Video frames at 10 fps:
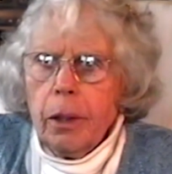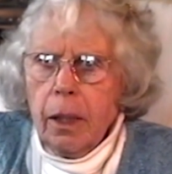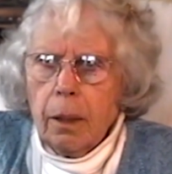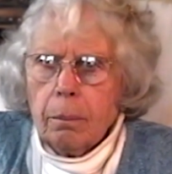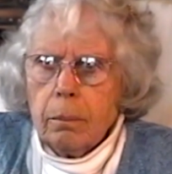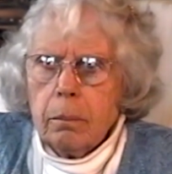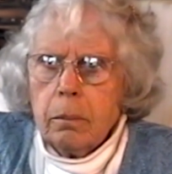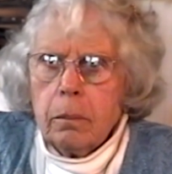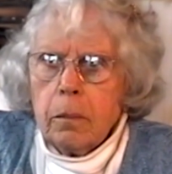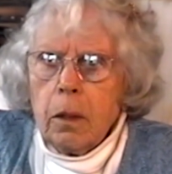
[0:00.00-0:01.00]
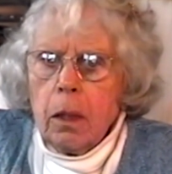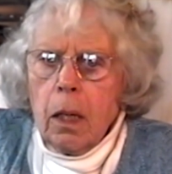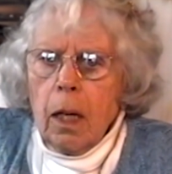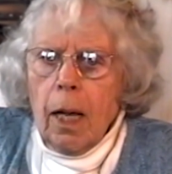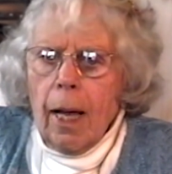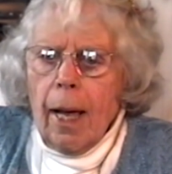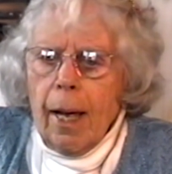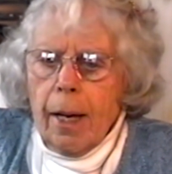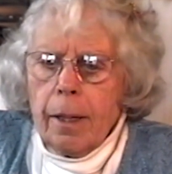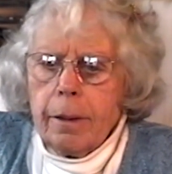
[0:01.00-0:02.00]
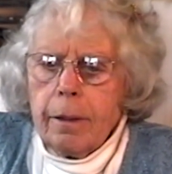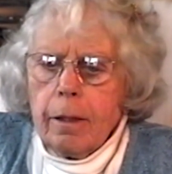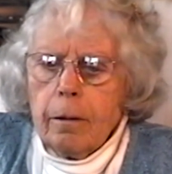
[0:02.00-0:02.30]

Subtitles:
him. And